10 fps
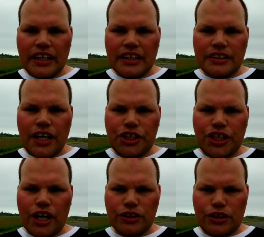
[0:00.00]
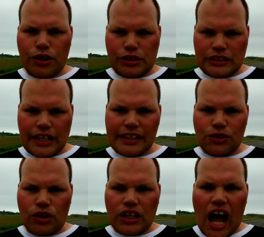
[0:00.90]
this year. That's
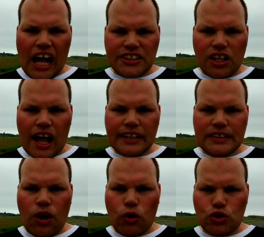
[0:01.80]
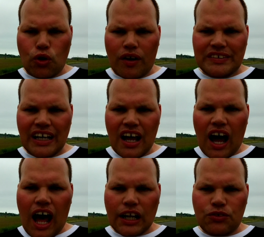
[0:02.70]
going to cause a lot of snowstorms
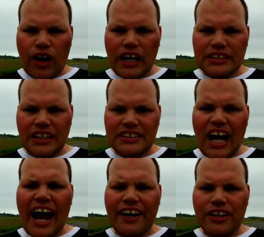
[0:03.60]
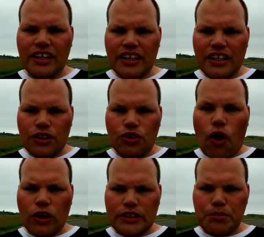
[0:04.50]
all across the entire
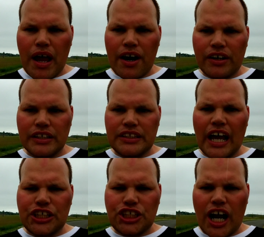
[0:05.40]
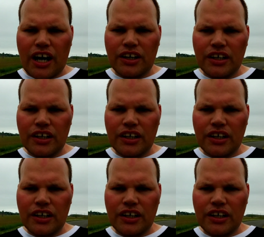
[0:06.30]
North America this year.